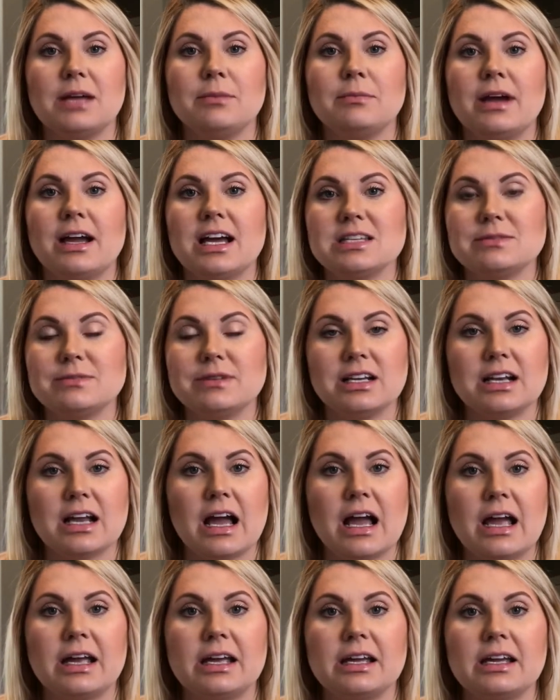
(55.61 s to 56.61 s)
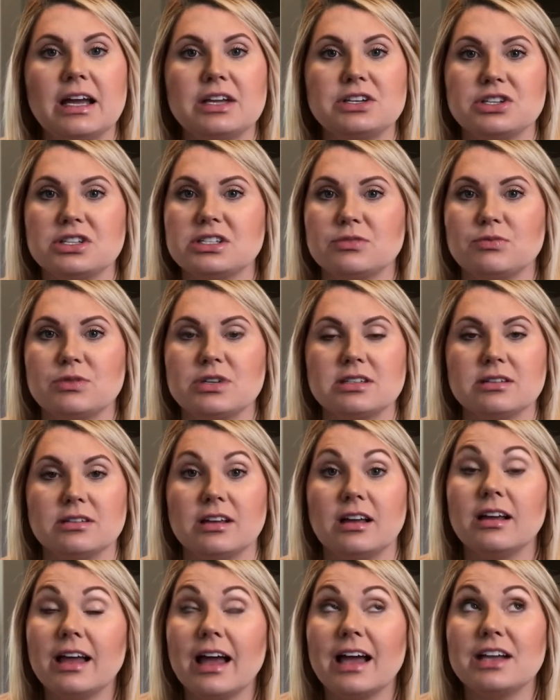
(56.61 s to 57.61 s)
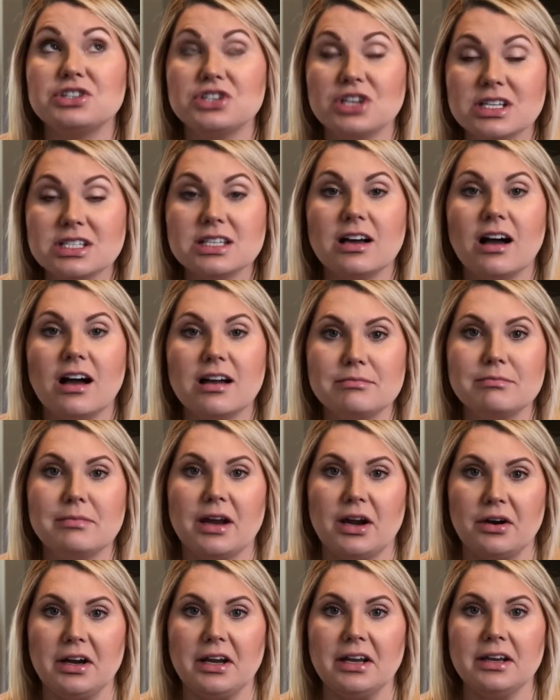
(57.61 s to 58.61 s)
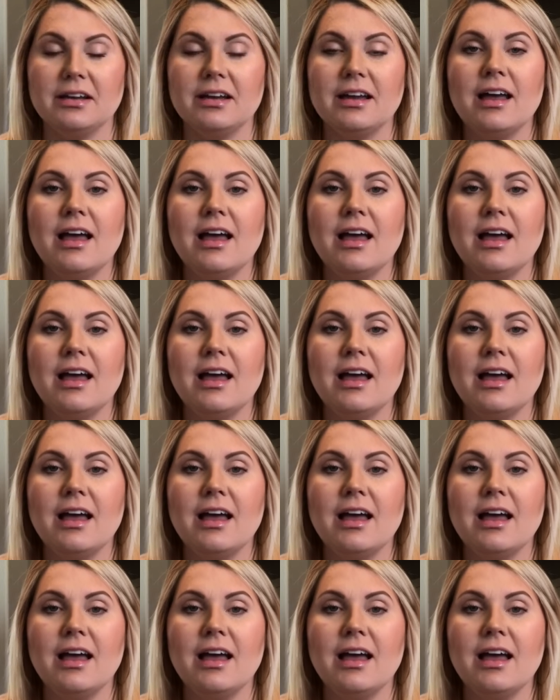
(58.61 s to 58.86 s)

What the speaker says: My husband and I had just gotten married.